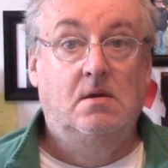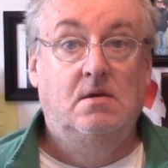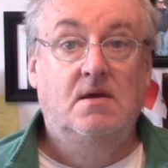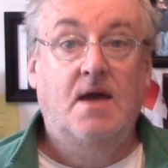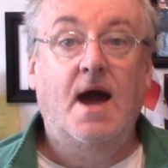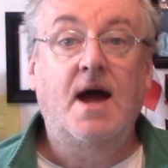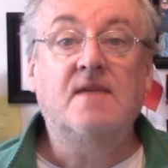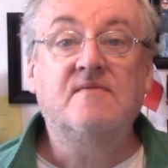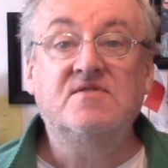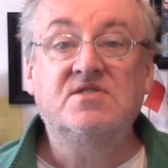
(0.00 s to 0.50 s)

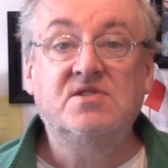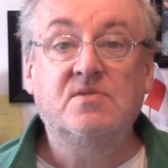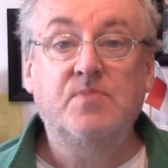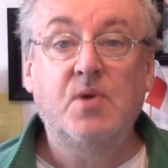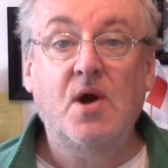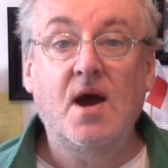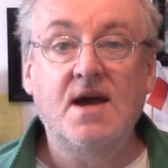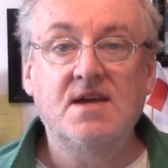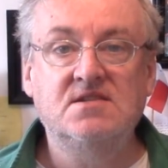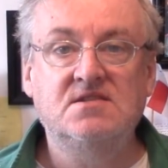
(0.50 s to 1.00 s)
Kind of a
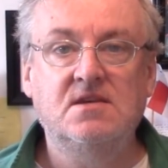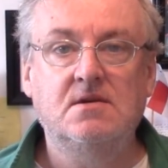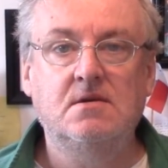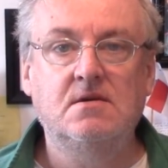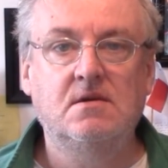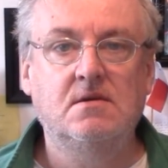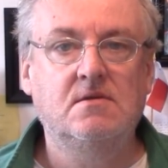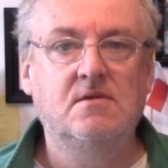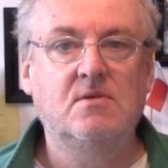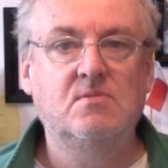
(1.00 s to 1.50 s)
surprise.
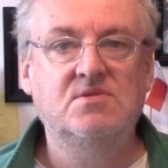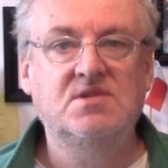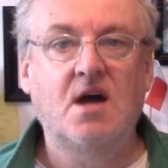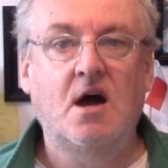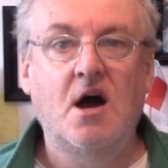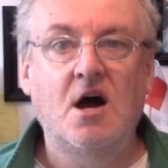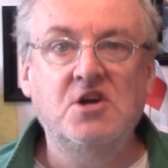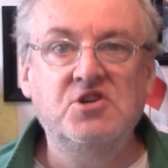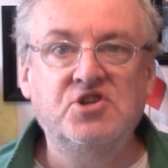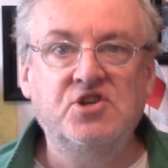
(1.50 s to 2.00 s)
there was a
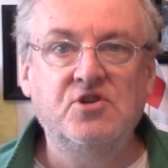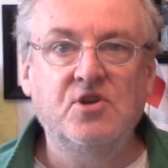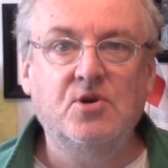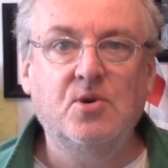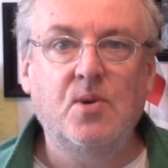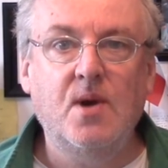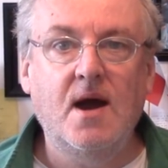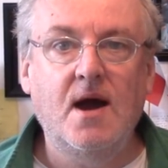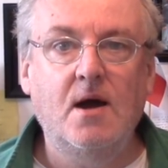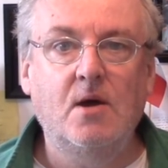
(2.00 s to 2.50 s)
hush in the
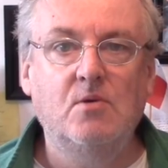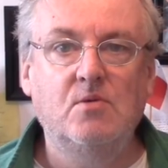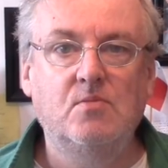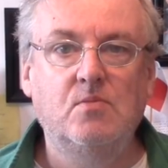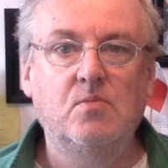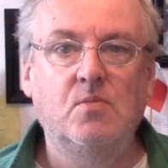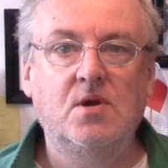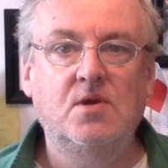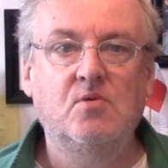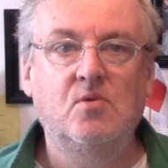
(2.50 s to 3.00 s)

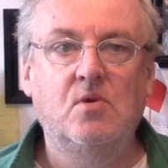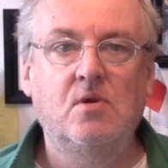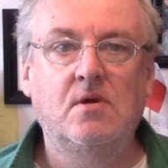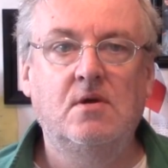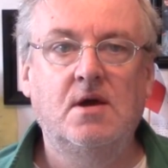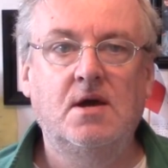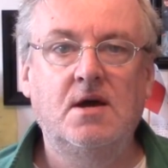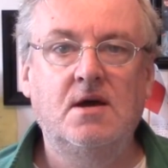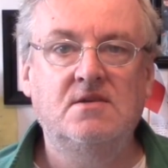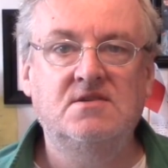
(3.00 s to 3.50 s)
crowd when
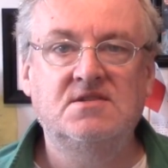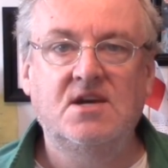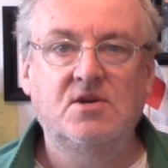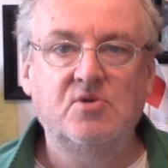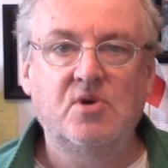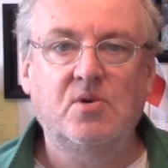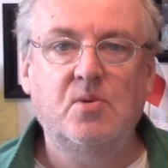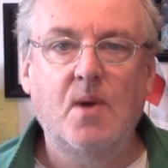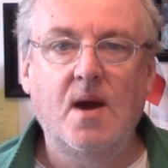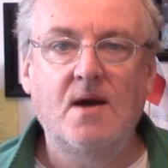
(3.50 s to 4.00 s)
uh,
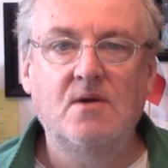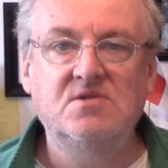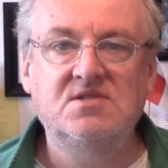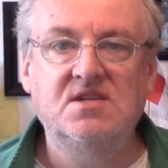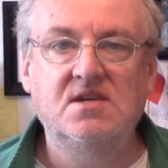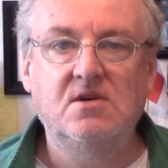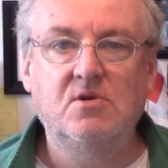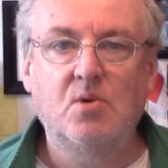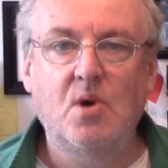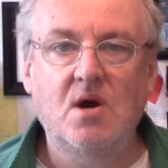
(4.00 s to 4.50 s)
Cedric
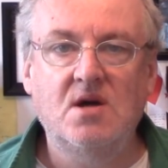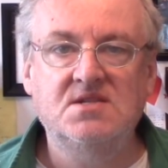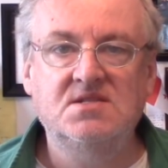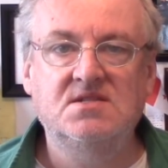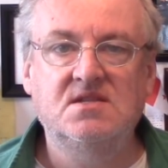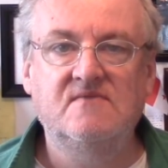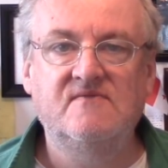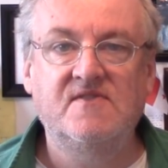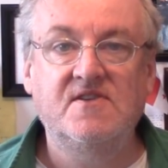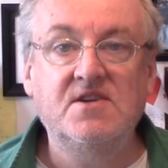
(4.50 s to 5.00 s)
Rousey
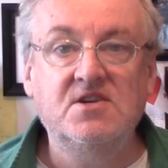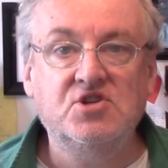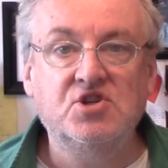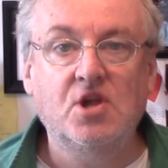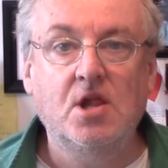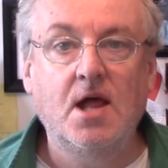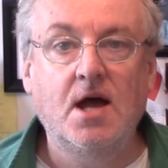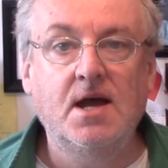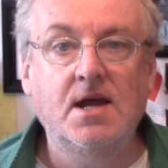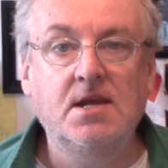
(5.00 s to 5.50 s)
crossed the finish
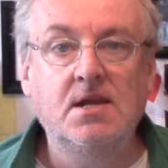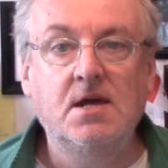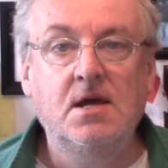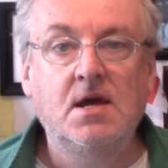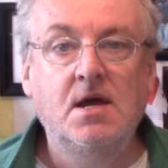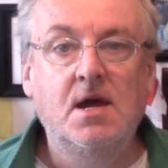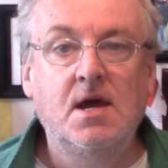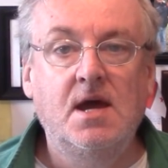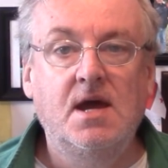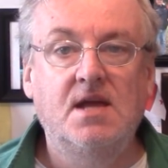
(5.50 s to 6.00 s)
line
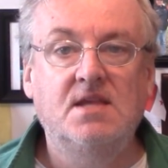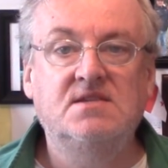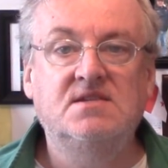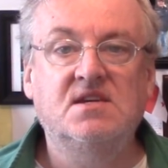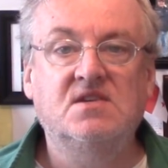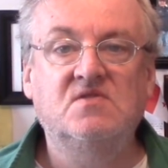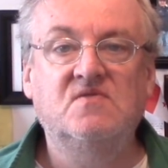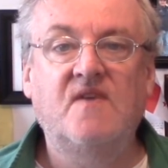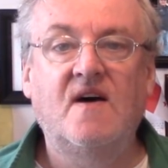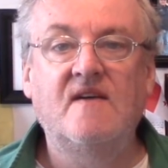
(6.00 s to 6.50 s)
in
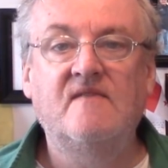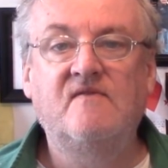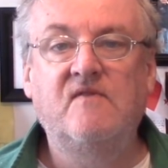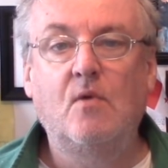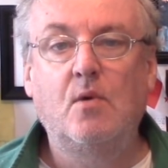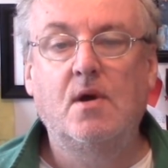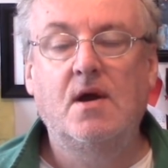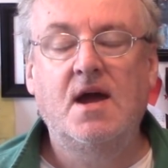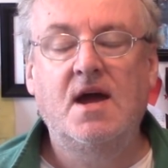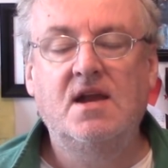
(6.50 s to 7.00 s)

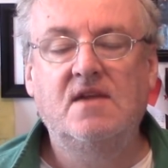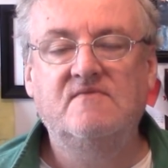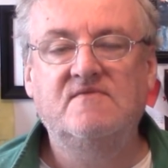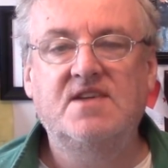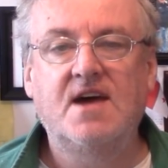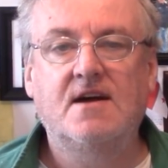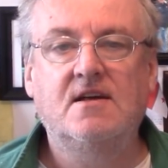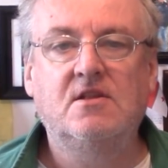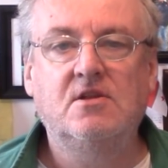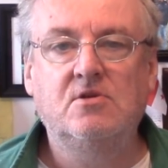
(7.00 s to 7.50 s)
6-5-4 ahead of
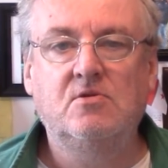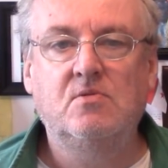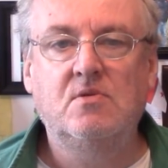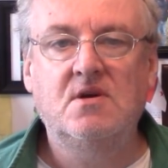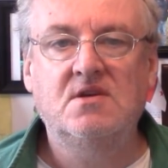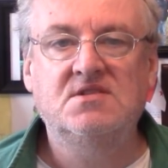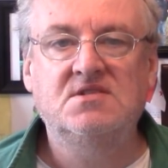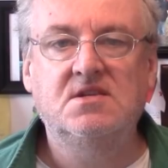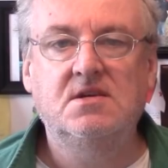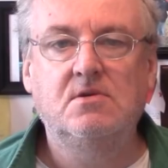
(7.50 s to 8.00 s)
Declan
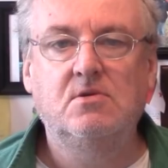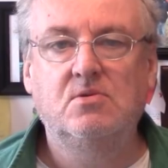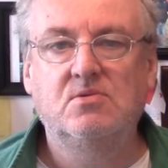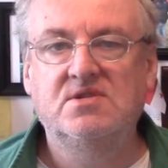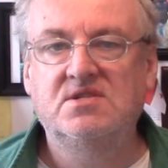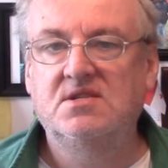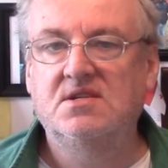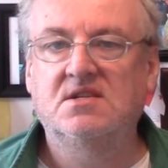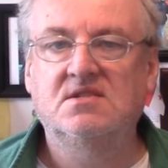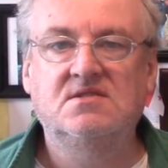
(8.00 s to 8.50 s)
Rusty, who
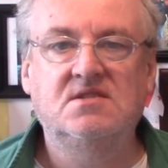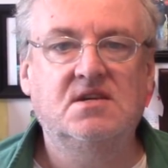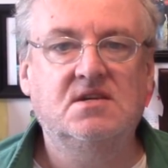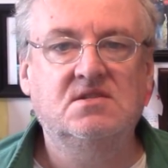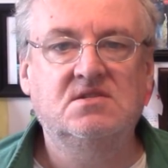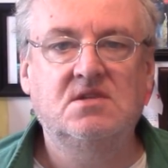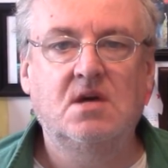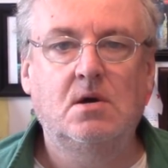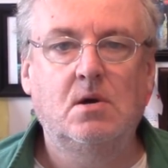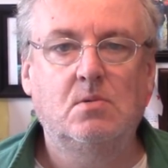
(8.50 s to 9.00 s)
was
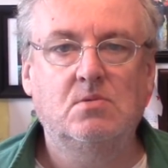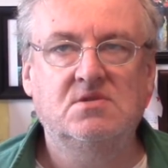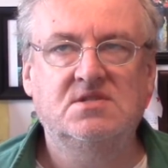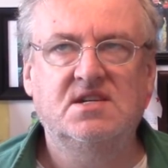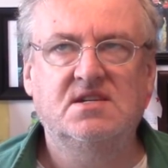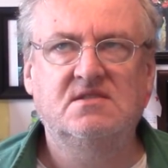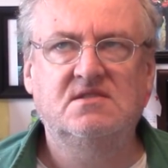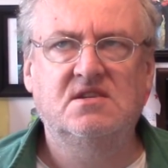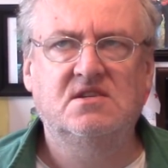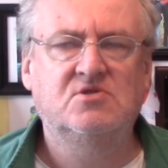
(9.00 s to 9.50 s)
6-6-0,
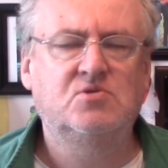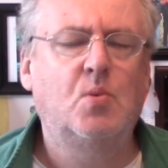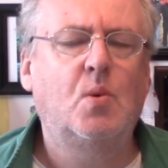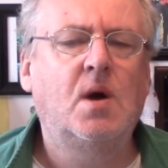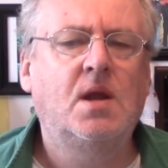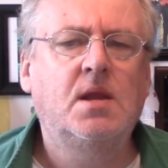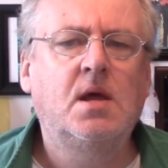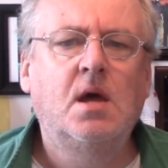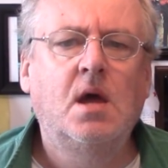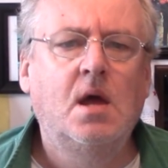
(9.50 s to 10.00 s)

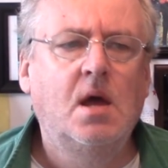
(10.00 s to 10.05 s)
6-6-1.